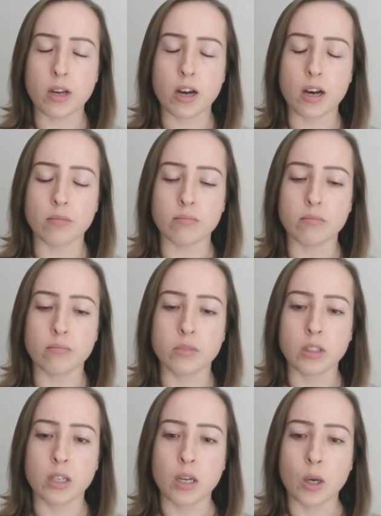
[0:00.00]

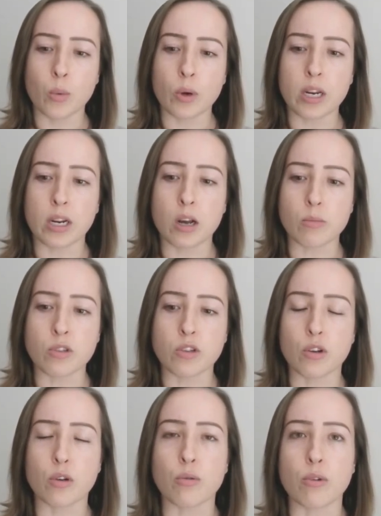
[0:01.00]
when it comes
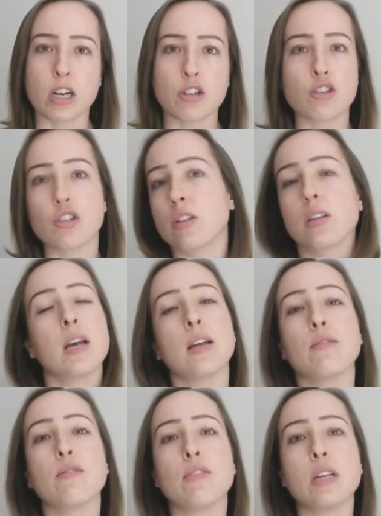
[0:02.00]
to correction
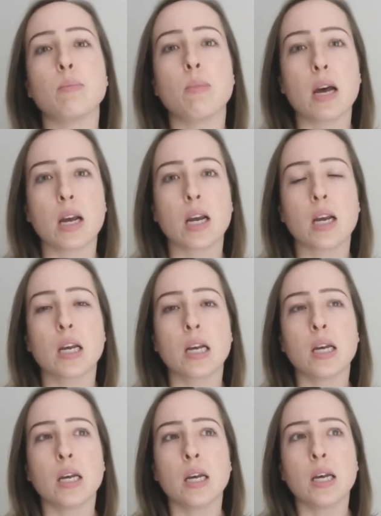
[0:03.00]
and feedback.
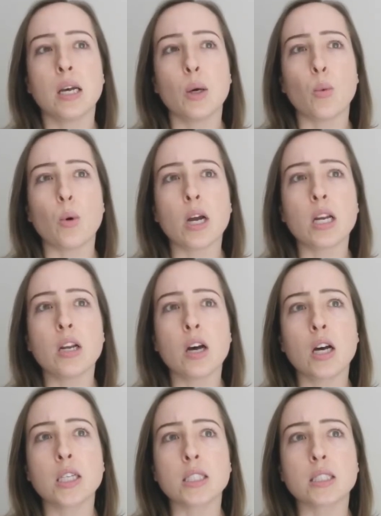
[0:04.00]
Why
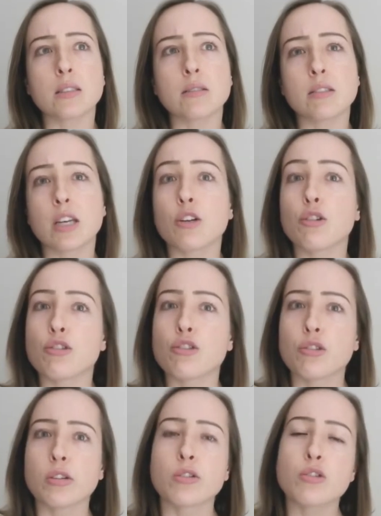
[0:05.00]
not get your
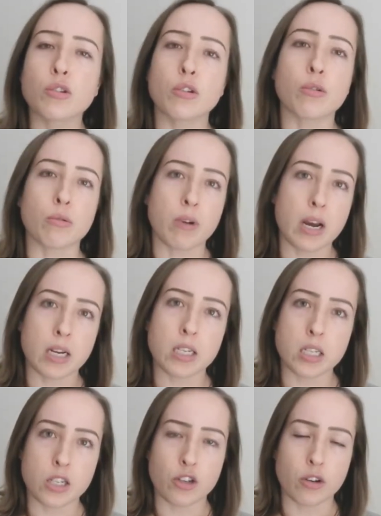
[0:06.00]
students to
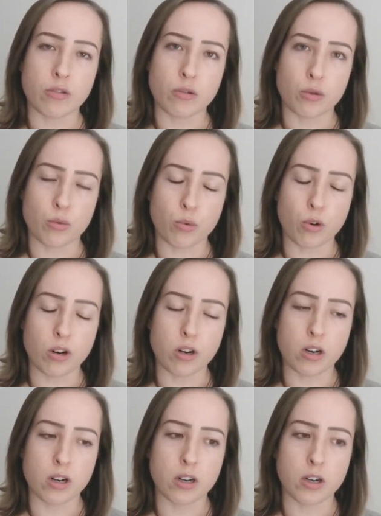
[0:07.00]
correct each other's
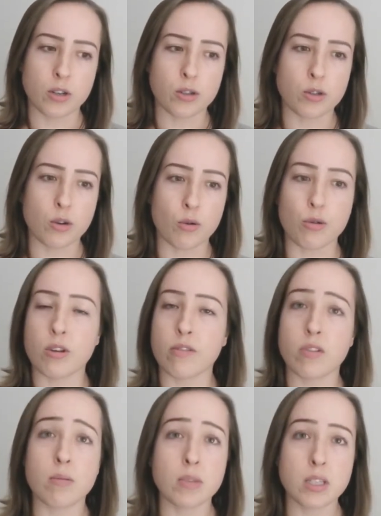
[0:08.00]
work? So you
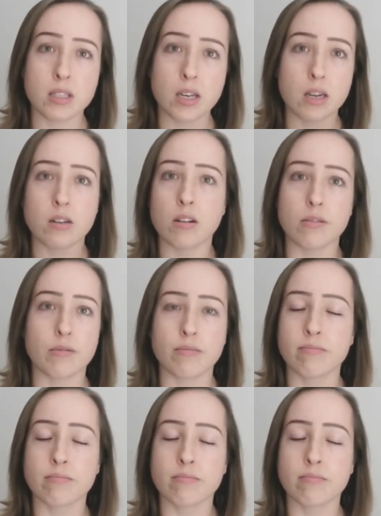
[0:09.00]
give them a set of